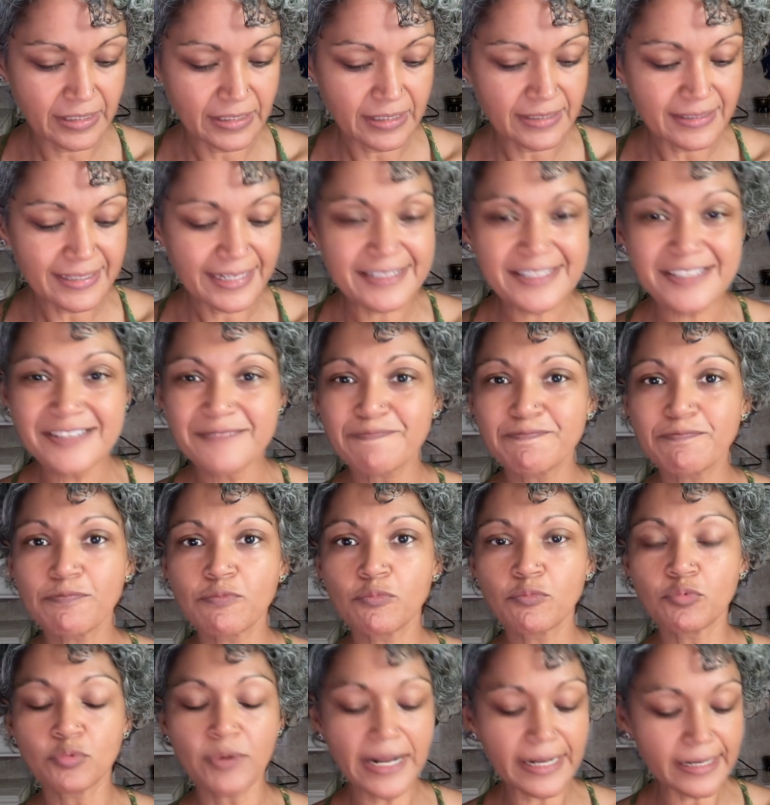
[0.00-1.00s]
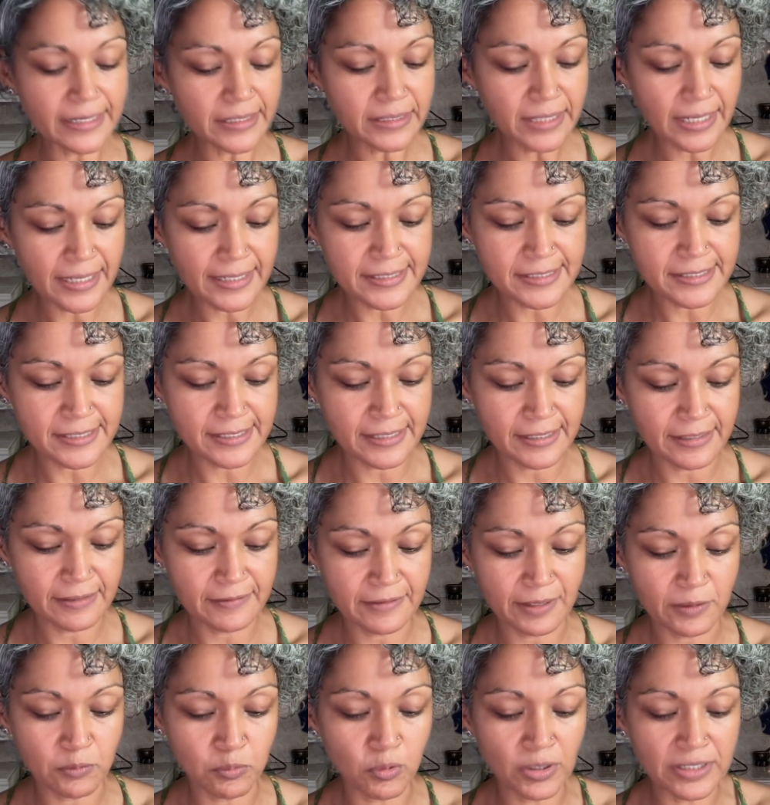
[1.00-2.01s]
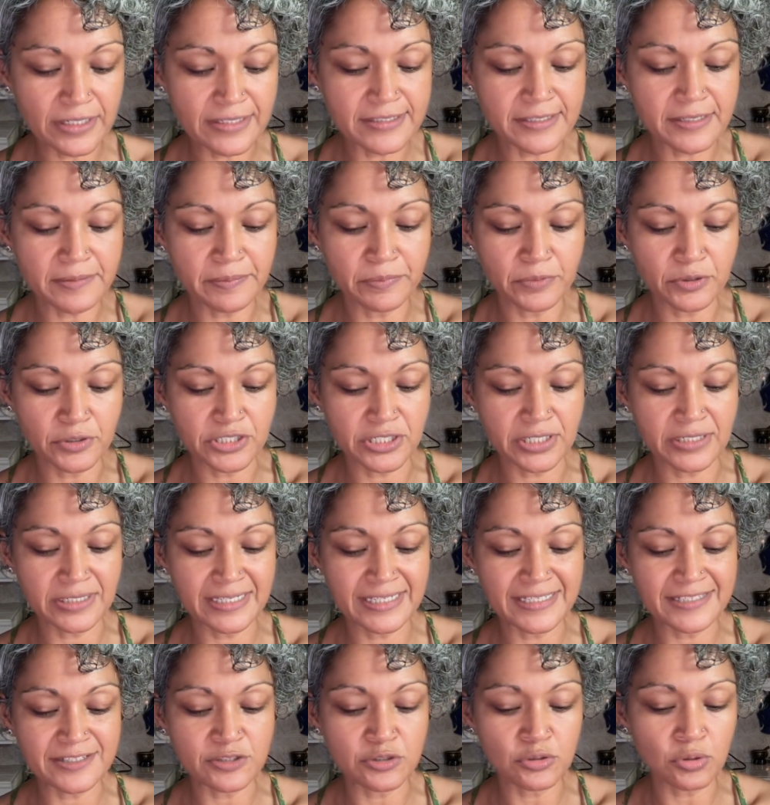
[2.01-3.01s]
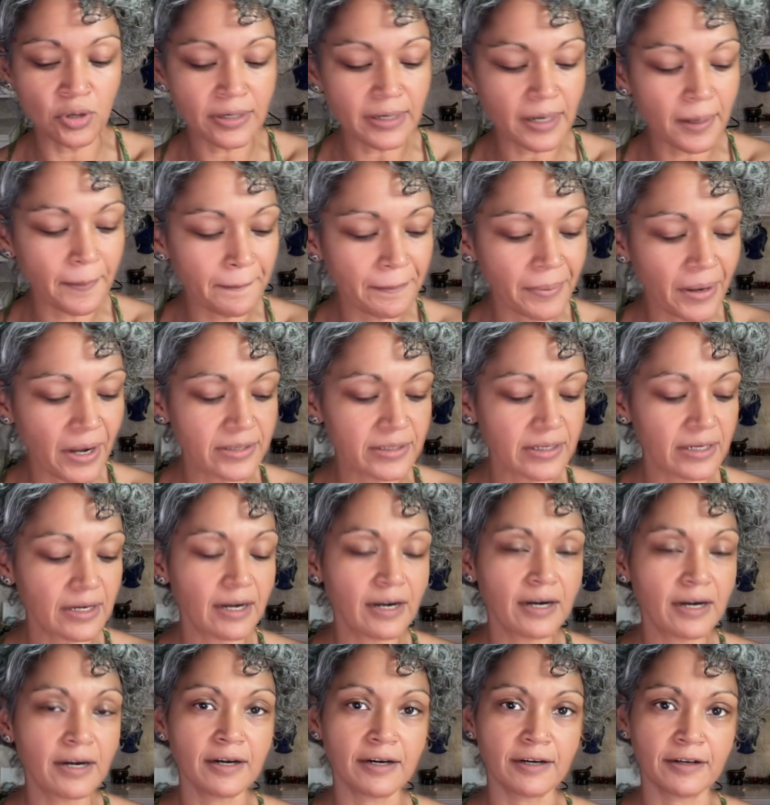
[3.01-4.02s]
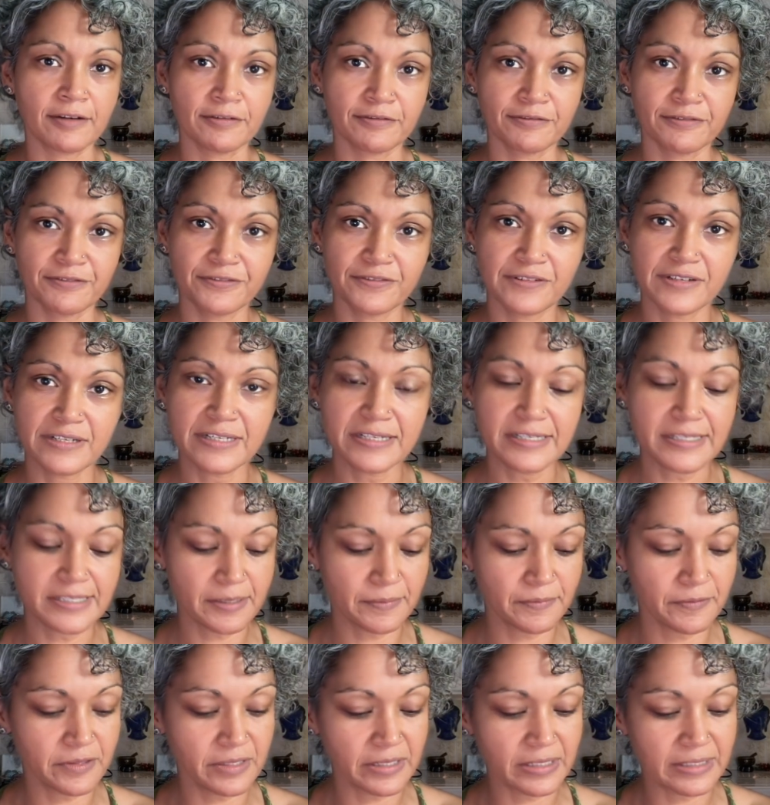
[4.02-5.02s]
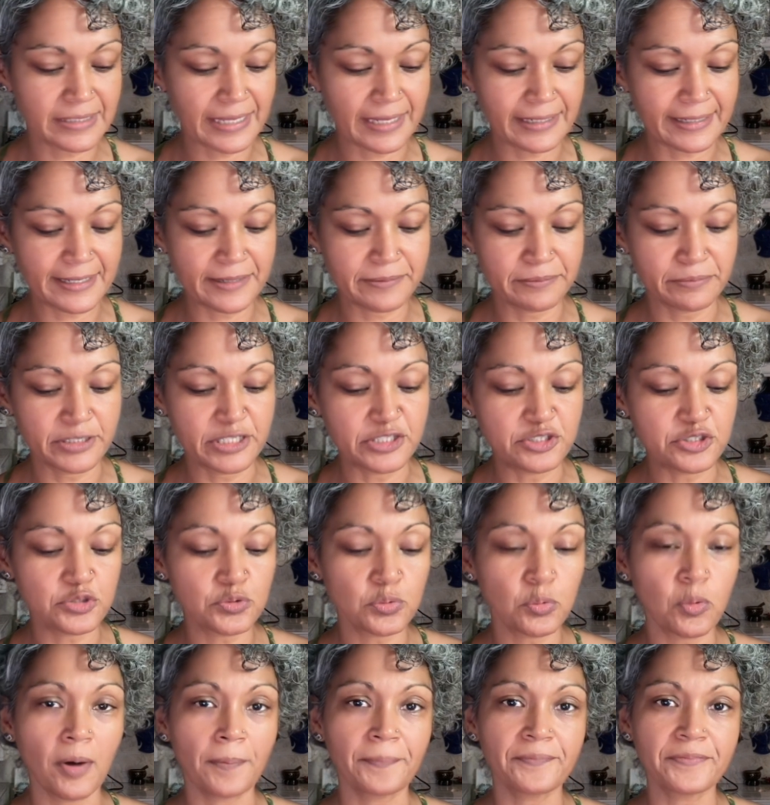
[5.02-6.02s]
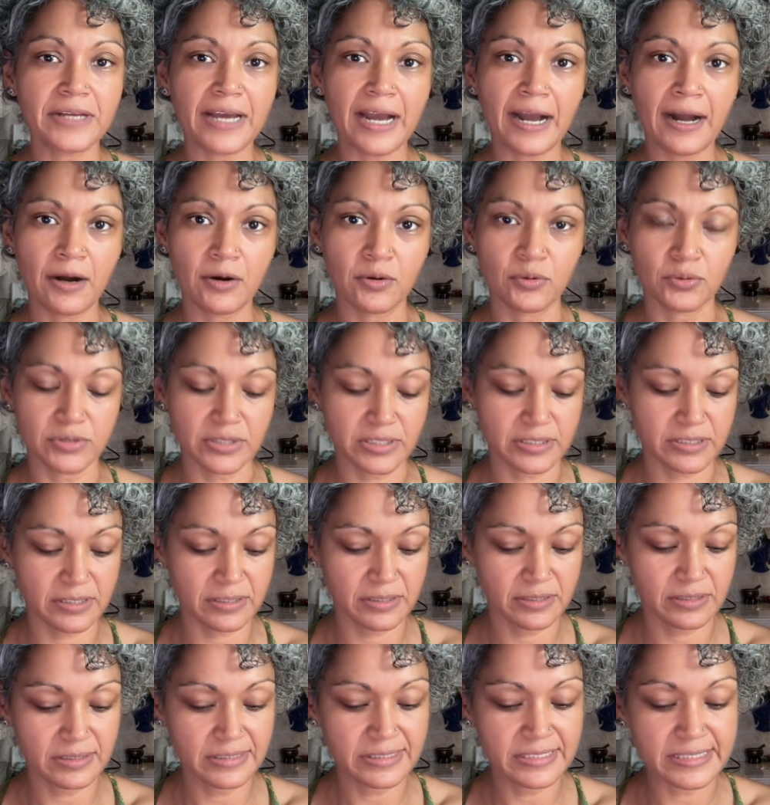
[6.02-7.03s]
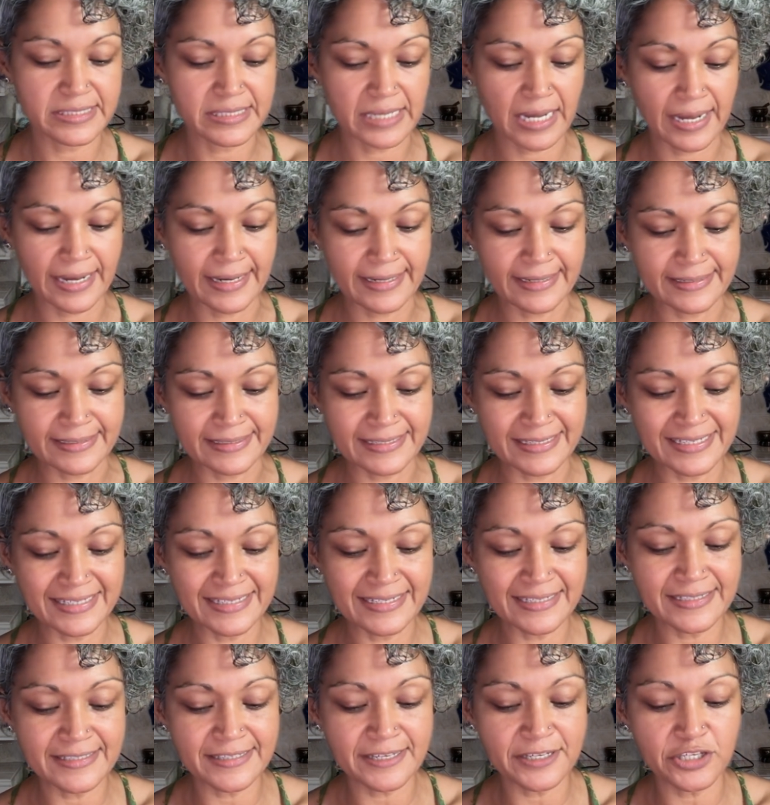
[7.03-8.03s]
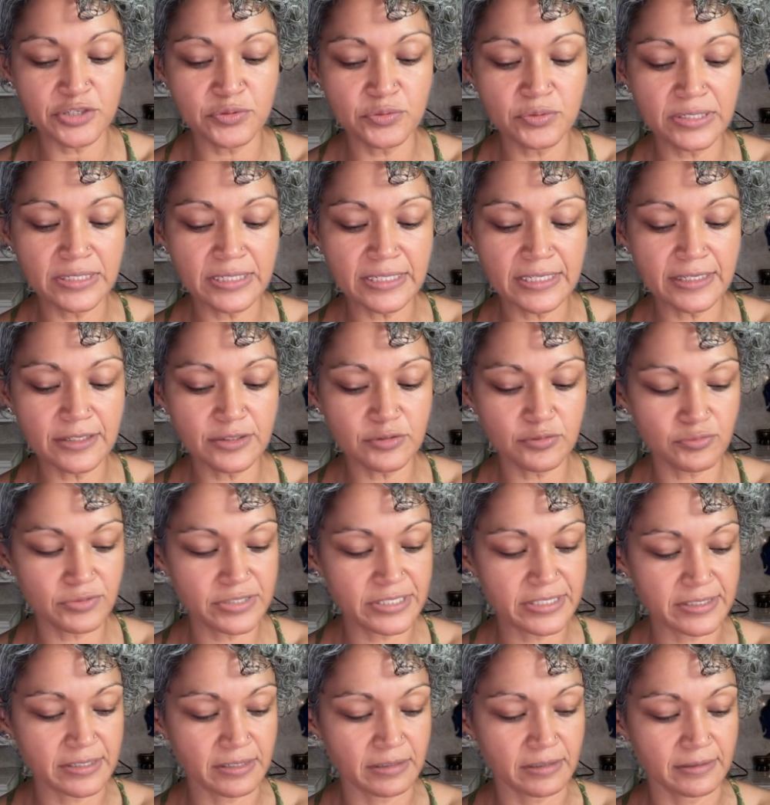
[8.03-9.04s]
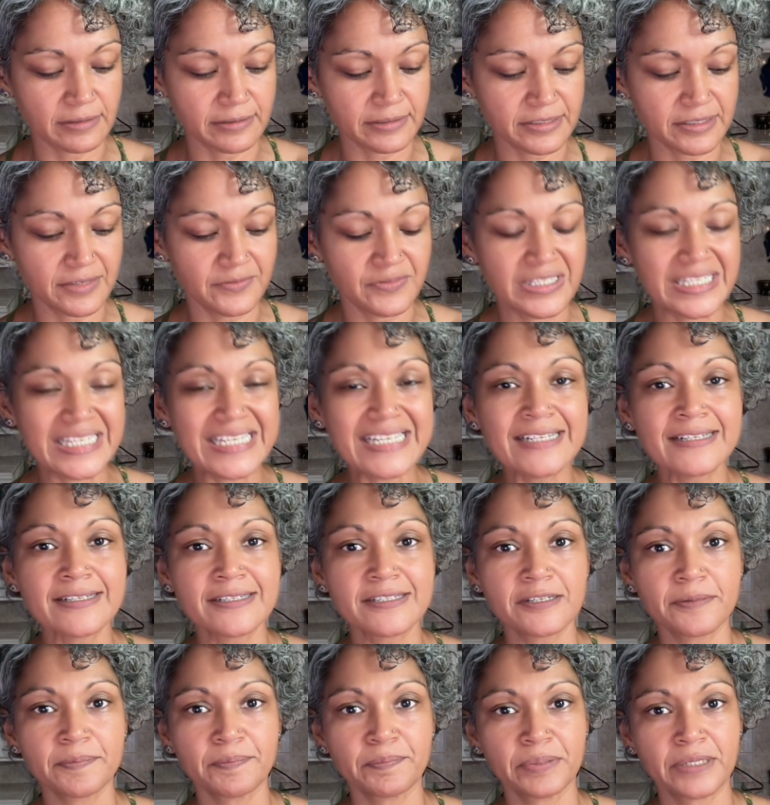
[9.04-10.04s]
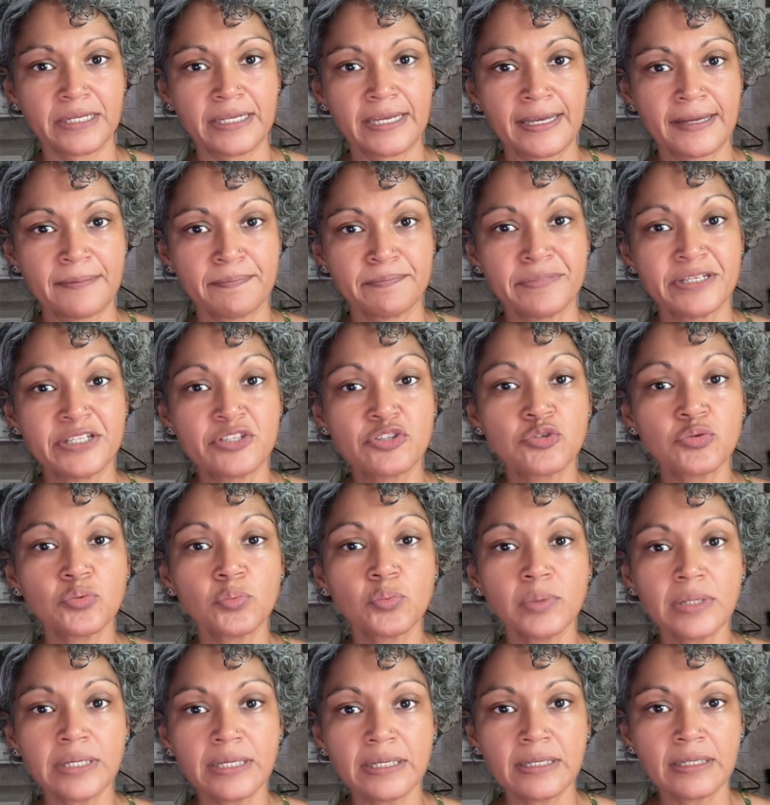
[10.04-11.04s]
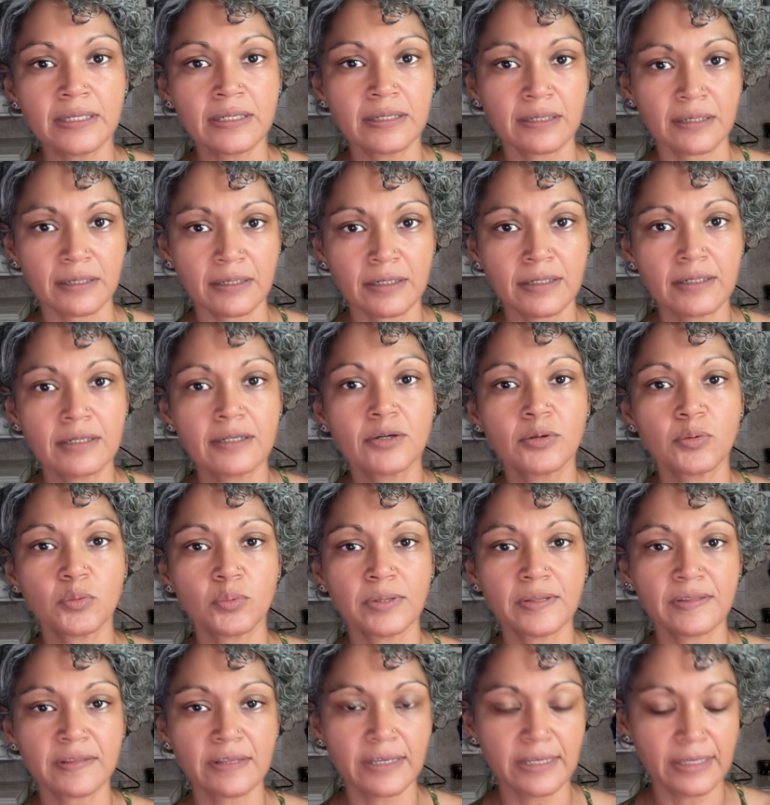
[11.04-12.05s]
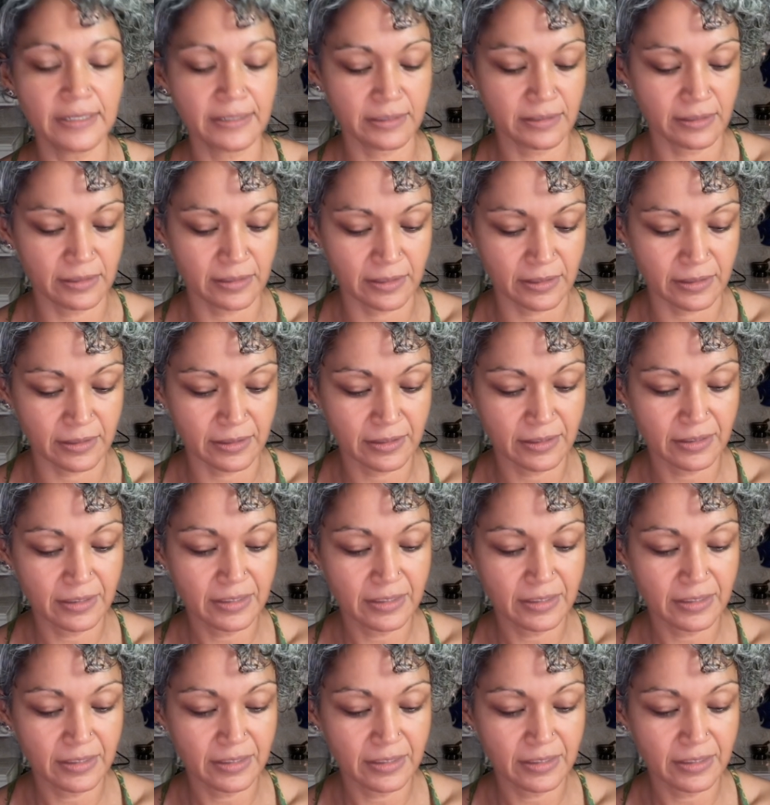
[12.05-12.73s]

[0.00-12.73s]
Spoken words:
That's recognizing that what is emergent is not a part of something that can be swapped out, designed. It is a unique result of the interplay between, within.